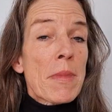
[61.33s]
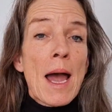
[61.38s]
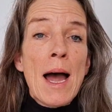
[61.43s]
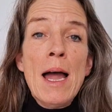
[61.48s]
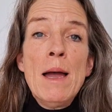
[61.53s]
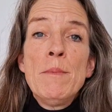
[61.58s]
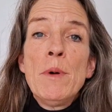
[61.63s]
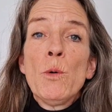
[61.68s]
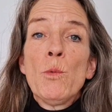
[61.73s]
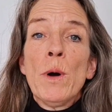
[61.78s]

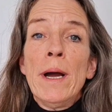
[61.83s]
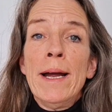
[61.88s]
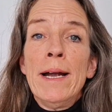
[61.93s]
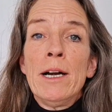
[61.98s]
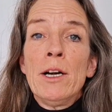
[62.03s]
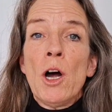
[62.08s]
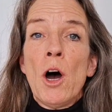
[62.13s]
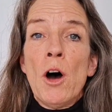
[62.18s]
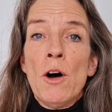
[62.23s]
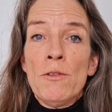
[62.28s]
I'm
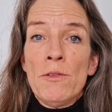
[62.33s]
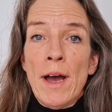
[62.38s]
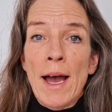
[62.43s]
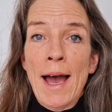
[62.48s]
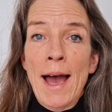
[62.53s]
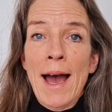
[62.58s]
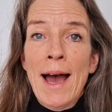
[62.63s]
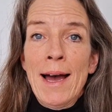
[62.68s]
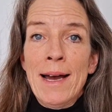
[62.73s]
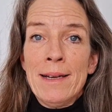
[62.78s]
aware of
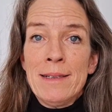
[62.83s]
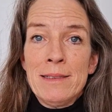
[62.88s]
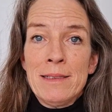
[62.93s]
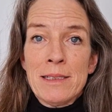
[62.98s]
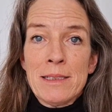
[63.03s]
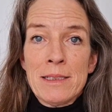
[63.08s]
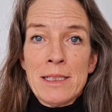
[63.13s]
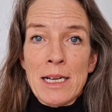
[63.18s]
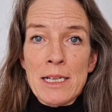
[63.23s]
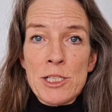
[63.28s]
a
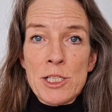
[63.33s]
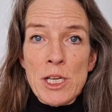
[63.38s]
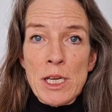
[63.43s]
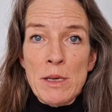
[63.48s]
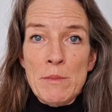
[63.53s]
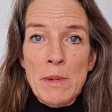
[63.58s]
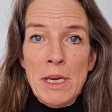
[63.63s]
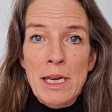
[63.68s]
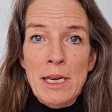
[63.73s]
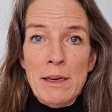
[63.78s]
hand
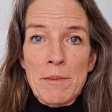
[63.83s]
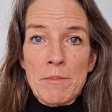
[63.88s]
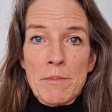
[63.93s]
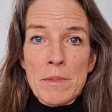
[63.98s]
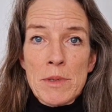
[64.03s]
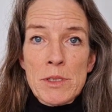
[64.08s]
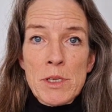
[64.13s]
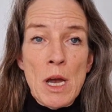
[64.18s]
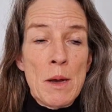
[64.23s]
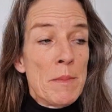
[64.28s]
touching me.
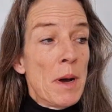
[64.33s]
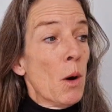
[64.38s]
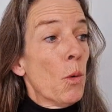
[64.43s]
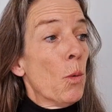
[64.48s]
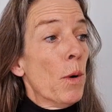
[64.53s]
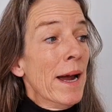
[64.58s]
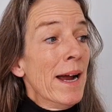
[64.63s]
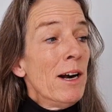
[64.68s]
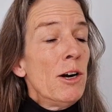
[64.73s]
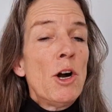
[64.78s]
So I'm
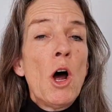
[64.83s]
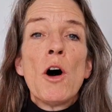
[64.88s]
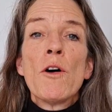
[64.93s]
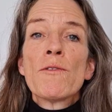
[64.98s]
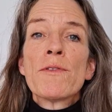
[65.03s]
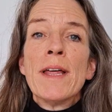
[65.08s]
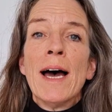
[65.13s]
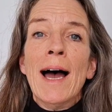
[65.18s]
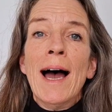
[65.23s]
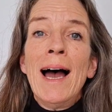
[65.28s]
aware
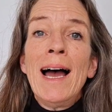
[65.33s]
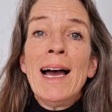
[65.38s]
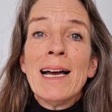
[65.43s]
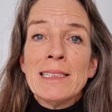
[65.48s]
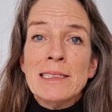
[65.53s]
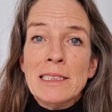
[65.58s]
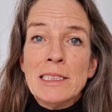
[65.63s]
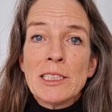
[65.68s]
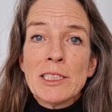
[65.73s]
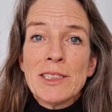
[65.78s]
of the
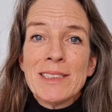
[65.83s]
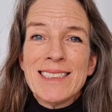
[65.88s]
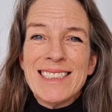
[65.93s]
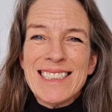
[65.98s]
hand.